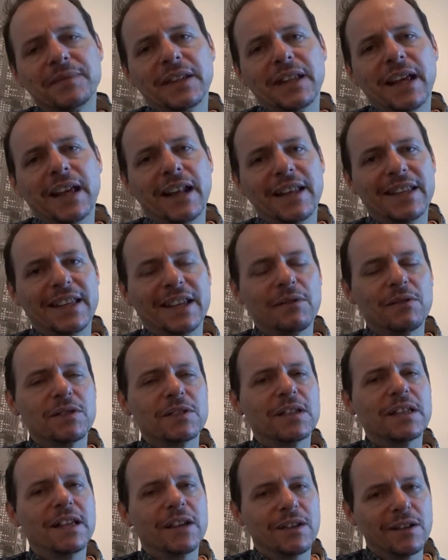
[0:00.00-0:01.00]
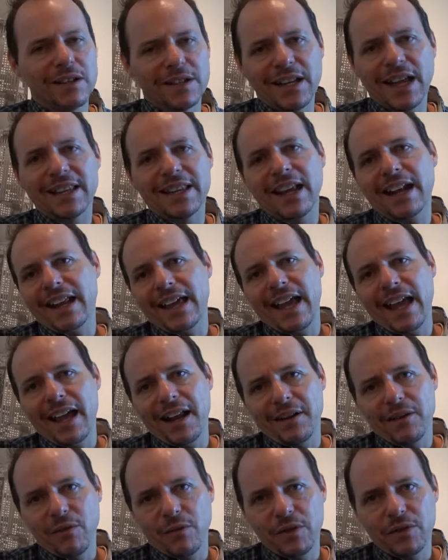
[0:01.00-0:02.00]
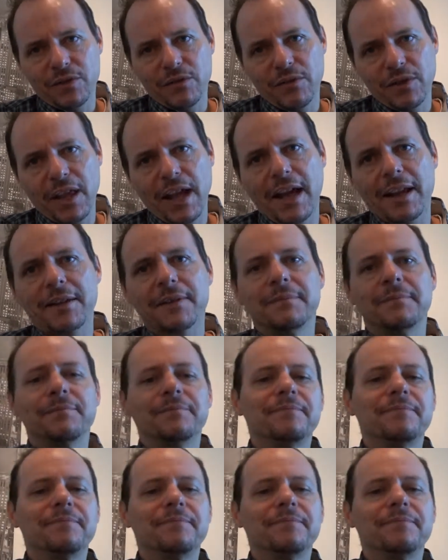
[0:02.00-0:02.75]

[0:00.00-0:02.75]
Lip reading: and I think it was he couldn't take that again, going through that.